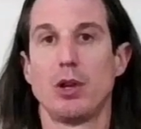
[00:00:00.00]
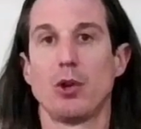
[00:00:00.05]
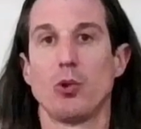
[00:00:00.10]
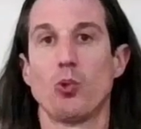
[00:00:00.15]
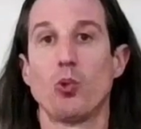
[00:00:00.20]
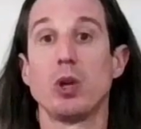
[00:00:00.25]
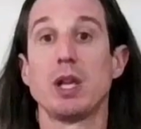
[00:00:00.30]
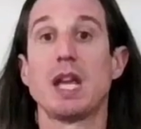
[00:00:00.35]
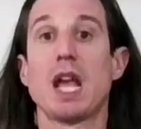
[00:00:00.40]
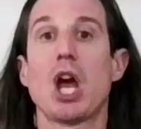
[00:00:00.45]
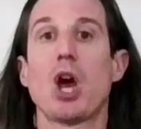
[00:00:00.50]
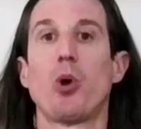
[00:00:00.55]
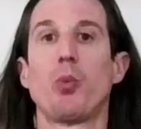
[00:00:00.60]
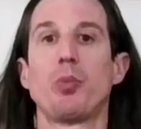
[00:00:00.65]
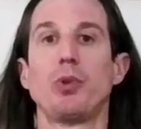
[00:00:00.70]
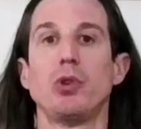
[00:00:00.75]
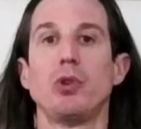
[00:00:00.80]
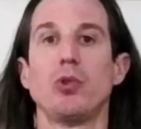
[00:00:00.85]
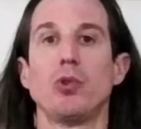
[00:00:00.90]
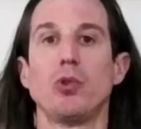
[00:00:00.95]
we help
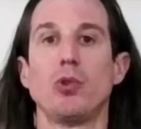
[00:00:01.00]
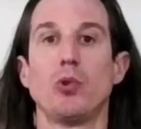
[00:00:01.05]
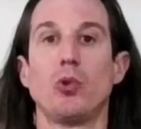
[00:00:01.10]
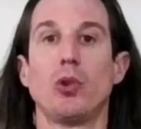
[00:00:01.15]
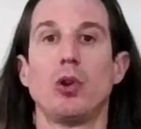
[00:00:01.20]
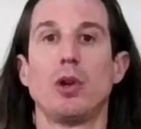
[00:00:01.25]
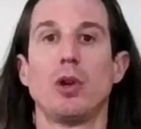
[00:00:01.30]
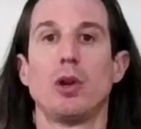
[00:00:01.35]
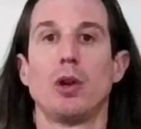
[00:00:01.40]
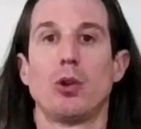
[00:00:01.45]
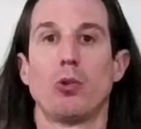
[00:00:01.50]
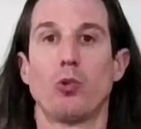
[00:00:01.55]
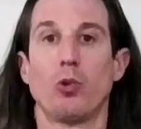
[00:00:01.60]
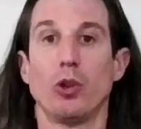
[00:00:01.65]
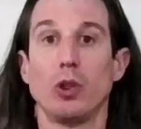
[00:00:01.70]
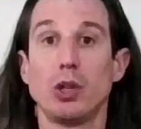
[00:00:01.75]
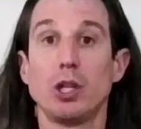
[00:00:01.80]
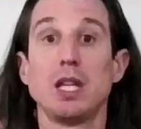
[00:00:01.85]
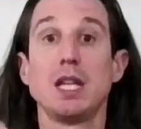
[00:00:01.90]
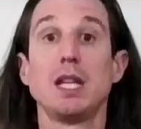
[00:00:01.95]
you
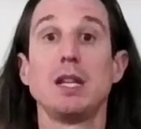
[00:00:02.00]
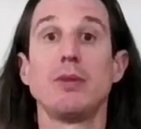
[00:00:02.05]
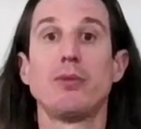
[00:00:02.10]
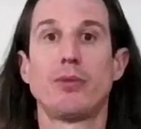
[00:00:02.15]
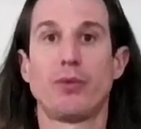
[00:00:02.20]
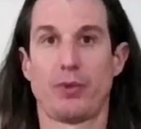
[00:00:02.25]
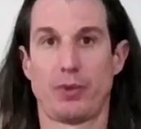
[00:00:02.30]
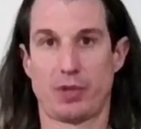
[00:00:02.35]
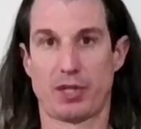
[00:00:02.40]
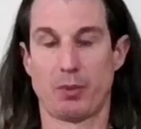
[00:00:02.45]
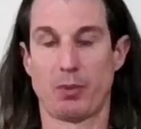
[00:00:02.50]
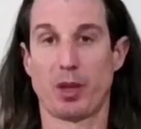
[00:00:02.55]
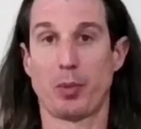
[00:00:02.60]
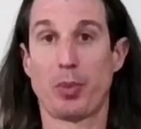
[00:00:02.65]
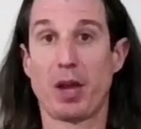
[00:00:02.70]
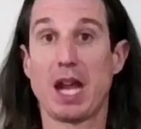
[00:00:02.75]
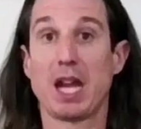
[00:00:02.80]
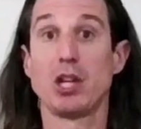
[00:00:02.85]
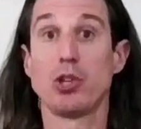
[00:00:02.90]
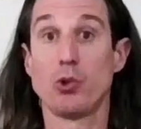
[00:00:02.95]
relieve some of the
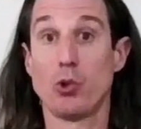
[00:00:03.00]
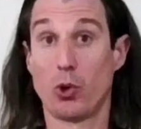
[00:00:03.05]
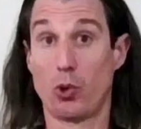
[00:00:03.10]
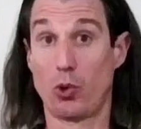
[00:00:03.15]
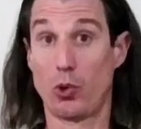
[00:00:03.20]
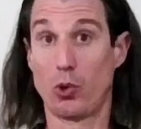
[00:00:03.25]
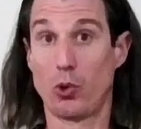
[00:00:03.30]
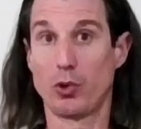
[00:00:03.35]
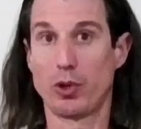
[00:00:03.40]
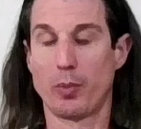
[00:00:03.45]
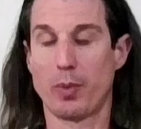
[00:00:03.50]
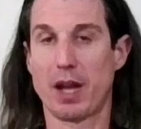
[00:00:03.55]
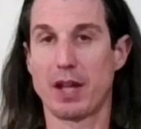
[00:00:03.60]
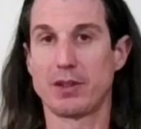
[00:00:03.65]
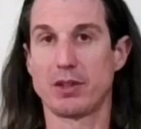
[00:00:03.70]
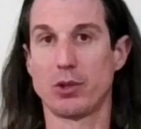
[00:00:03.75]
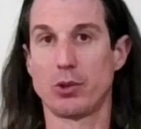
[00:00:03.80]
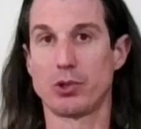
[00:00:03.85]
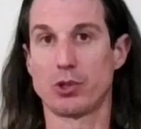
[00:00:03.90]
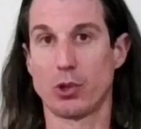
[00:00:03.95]
pain you hold
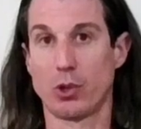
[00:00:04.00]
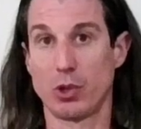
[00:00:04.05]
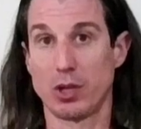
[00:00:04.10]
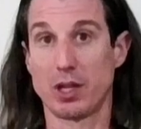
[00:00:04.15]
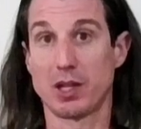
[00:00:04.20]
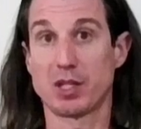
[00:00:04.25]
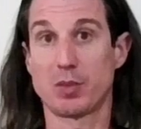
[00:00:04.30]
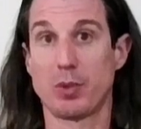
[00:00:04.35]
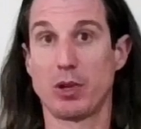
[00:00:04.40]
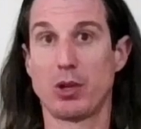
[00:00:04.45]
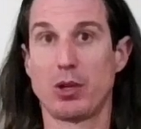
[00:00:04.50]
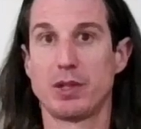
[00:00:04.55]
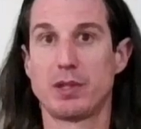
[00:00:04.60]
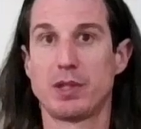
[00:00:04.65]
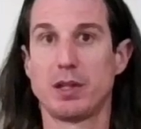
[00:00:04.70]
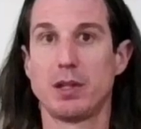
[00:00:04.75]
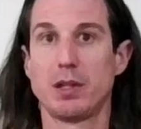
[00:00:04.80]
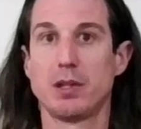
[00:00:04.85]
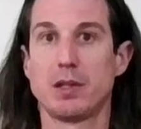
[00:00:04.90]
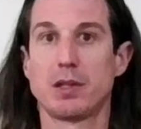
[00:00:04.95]
about those early
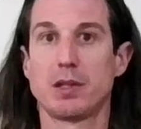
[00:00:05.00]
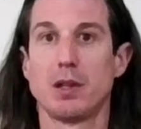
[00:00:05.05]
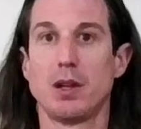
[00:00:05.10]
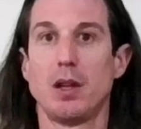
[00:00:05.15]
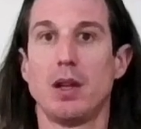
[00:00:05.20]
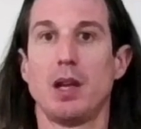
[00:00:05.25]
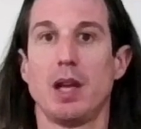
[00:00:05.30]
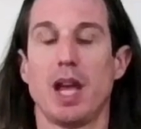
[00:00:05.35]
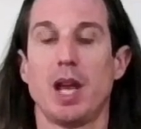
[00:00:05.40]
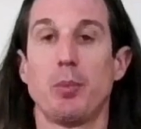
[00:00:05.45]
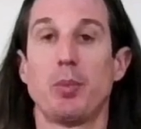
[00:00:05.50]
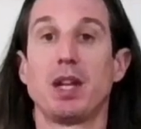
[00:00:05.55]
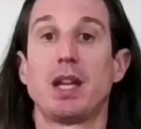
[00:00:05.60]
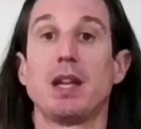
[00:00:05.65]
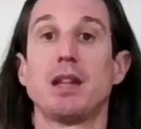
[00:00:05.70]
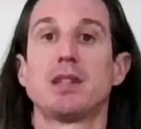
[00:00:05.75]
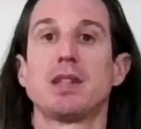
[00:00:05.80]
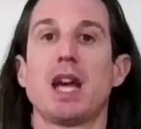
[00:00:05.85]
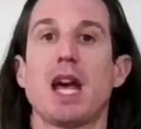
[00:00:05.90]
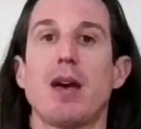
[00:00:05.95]
experiences and
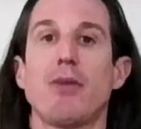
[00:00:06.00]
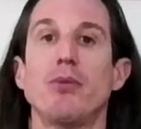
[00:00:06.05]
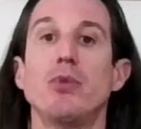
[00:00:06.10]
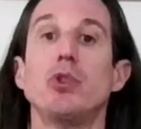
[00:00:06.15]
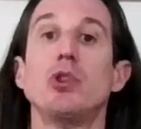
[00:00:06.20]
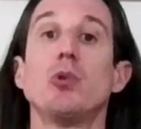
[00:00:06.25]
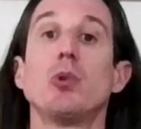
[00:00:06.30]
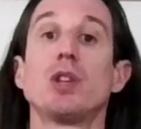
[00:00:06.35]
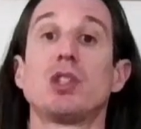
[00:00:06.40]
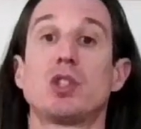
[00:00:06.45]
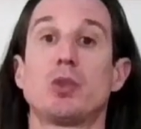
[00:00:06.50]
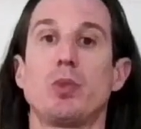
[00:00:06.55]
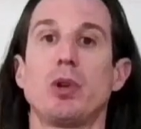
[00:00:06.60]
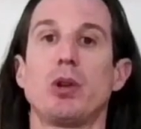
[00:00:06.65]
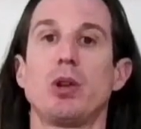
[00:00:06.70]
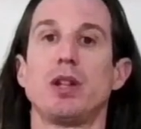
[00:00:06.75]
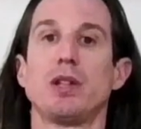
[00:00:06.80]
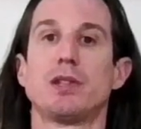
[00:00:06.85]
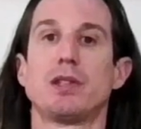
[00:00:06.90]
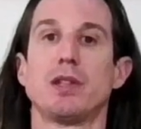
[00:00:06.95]
begin to have new
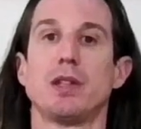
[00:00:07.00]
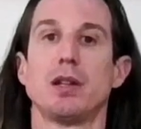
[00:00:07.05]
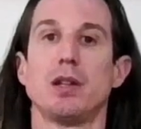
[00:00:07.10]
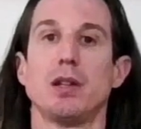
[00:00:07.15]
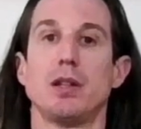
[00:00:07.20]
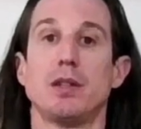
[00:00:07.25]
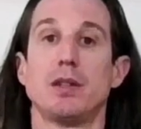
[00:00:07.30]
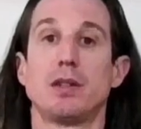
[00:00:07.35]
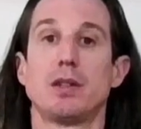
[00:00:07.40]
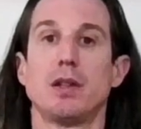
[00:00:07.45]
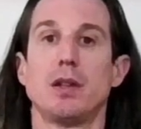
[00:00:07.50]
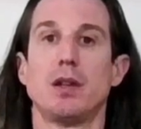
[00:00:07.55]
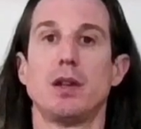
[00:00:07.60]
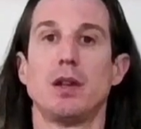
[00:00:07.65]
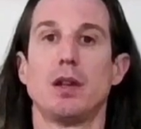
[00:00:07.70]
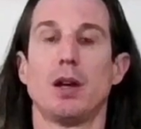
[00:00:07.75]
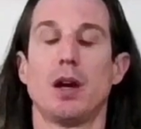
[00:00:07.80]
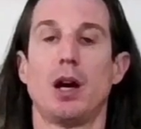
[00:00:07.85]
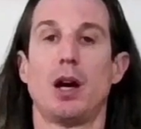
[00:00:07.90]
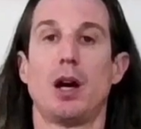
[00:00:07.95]
experiences
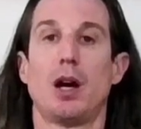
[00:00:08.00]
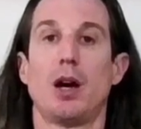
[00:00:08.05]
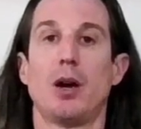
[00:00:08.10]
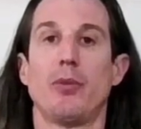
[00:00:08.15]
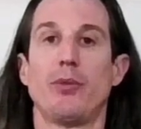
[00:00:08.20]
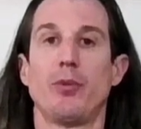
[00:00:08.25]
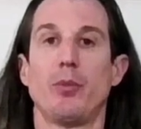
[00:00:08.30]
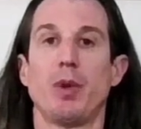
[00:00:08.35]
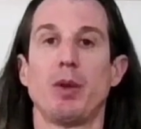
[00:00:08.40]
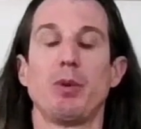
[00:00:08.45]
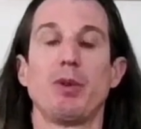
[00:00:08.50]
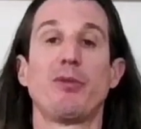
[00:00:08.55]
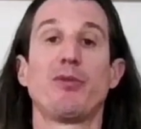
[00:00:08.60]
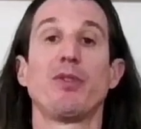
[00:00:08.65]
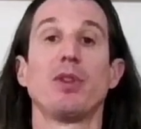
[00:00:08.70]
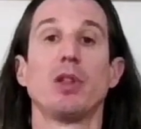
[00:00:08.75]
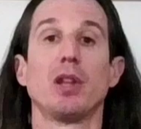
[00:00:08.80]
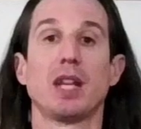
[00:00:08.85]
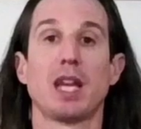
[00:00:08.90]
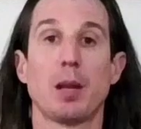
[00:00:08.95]
of maybe
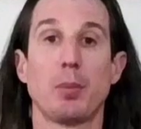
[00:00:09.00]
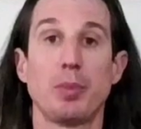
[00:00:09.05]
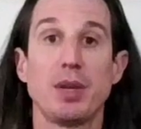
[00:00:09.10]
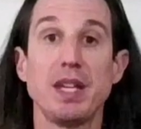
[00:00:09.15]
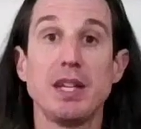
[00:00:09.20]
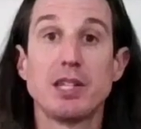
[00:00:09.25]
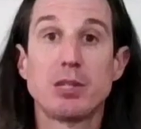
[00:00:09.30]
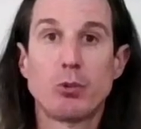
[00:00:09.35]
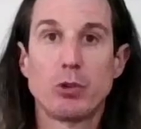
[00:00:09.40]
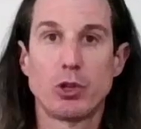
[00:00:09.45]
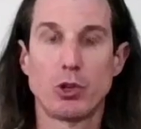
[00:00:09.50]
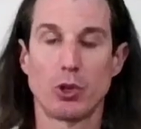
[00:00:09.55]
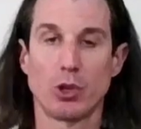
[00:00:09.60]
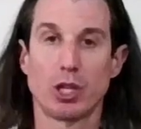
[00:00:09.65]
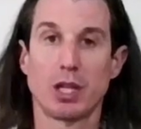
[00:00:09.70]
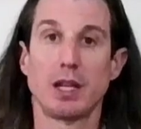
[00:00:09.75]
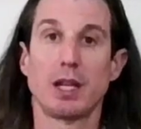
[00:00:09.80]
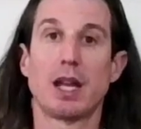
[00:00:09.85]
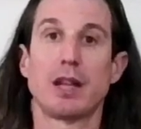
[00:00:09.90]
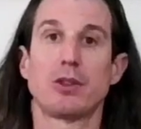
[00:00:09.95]
feeling at peace when you're
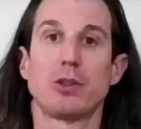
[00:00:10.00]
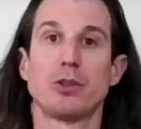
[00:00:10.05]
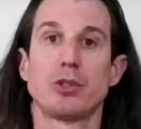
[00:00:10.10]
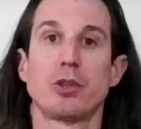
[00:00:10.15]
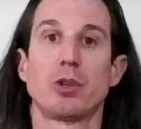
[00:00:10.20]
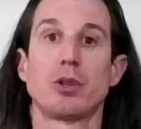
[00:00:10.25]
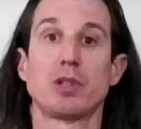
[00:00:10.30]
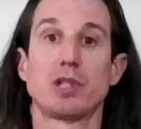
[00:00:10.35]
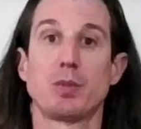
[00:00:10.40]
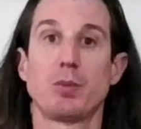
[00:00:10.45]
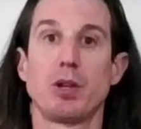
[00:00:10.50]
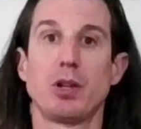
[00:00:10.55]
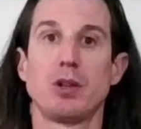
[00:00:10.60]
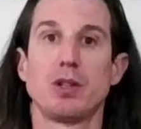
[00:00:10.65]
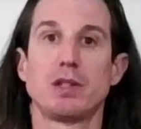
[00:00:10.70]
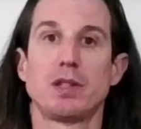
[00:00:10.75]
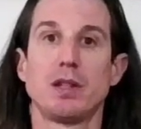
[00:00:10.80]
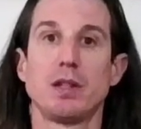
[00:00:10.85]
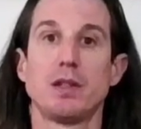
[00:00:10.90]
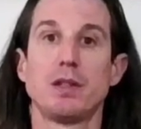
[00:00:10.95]
looking at those old
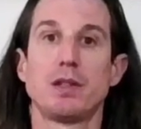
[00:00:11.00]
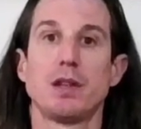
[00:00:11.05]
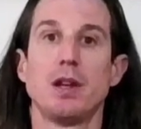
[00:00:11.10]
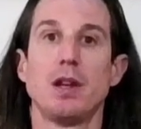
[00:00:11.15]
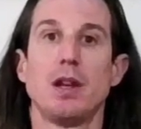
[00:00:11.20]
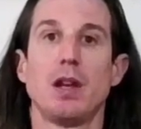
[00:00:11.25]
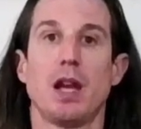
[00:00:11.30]
experiences,